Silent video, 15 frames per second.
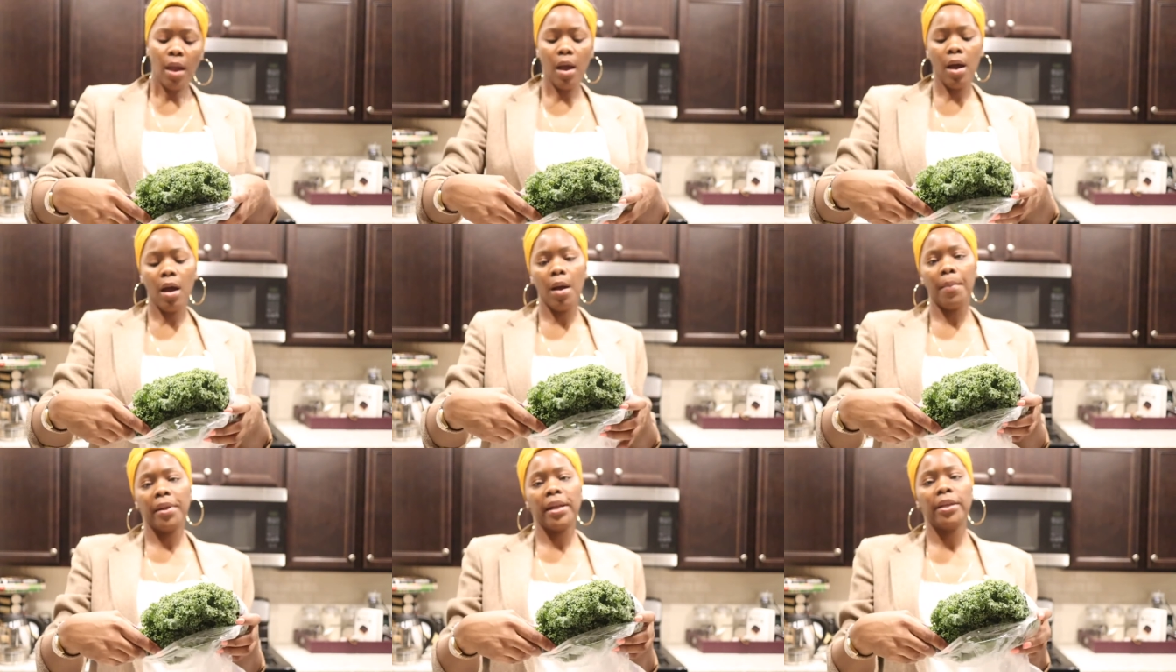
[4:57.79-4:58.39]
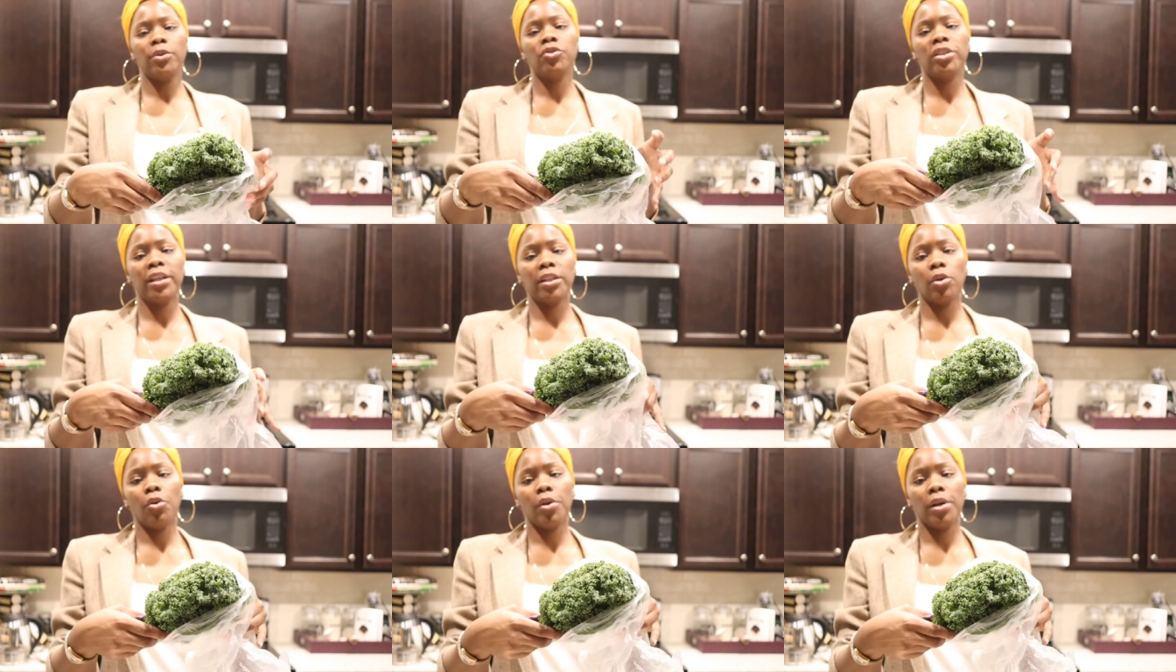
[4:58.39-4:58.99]
um, and I usually
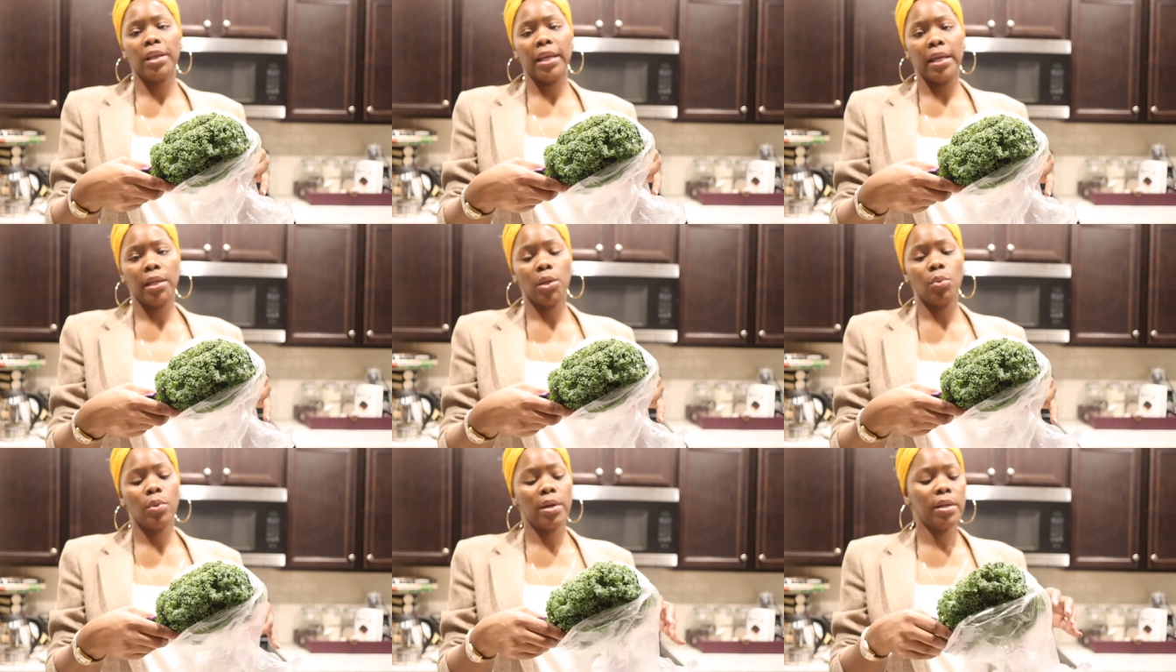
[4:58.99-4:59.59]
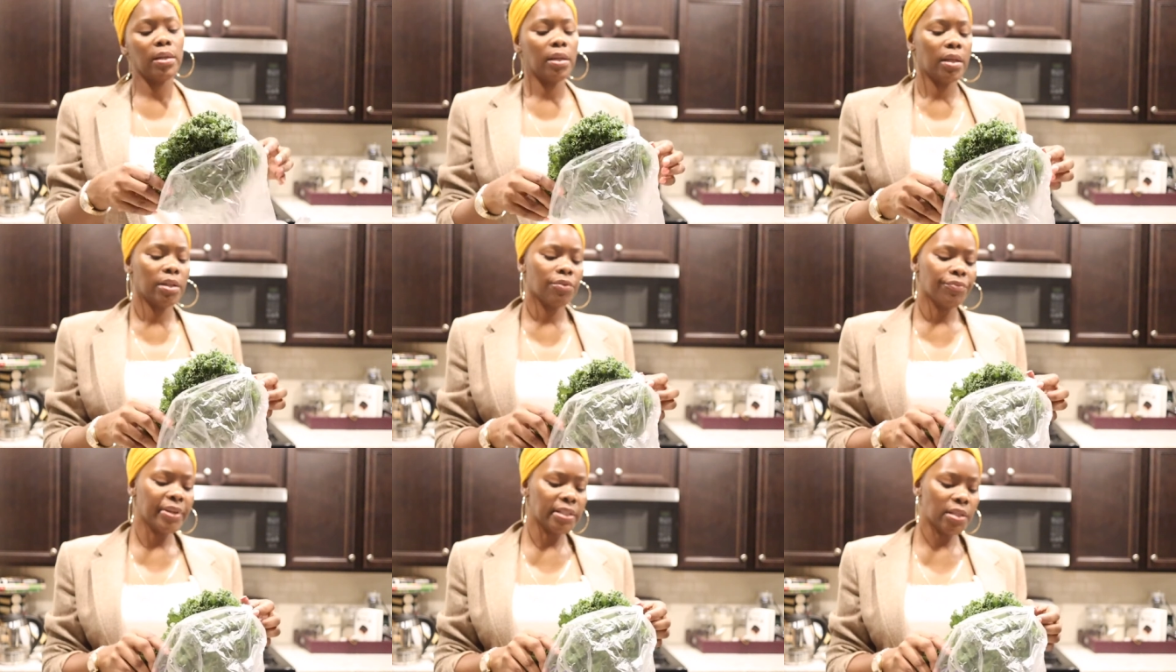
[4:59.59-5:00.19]
get the organic one. And
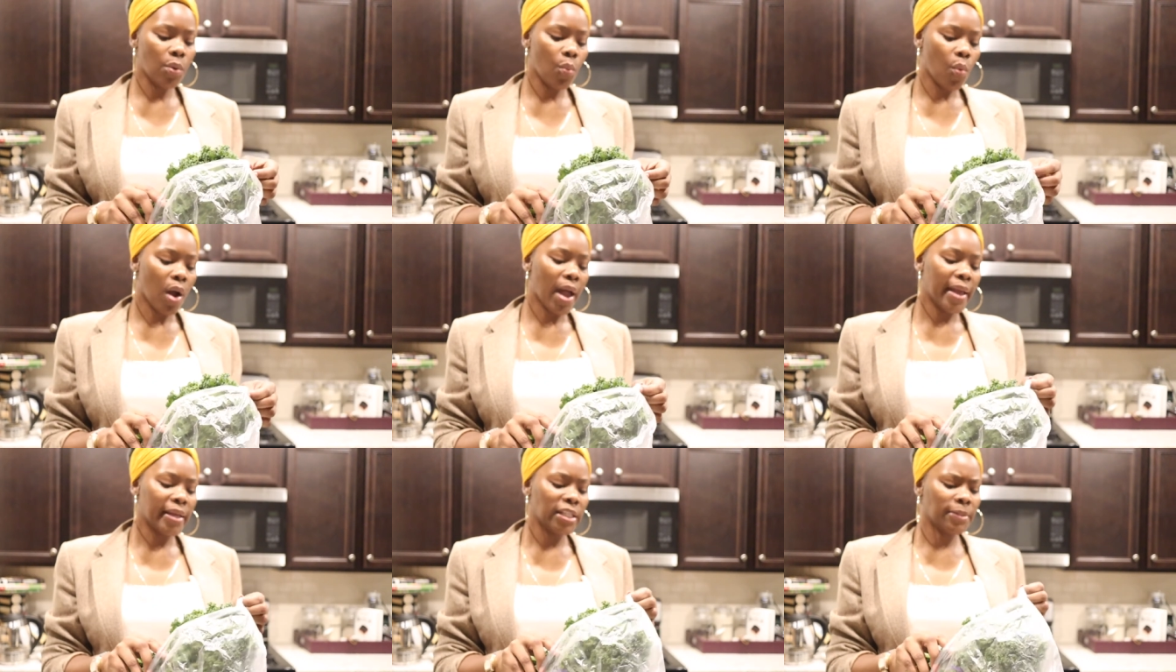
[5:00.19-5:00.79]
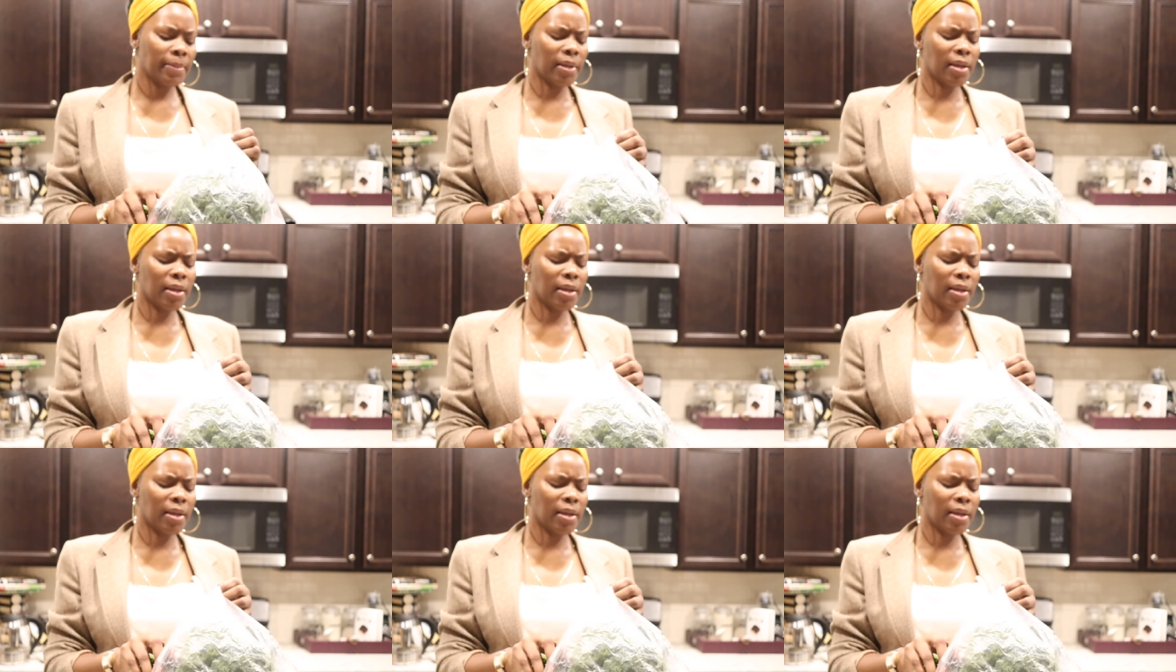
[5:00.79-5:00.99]
the reason why is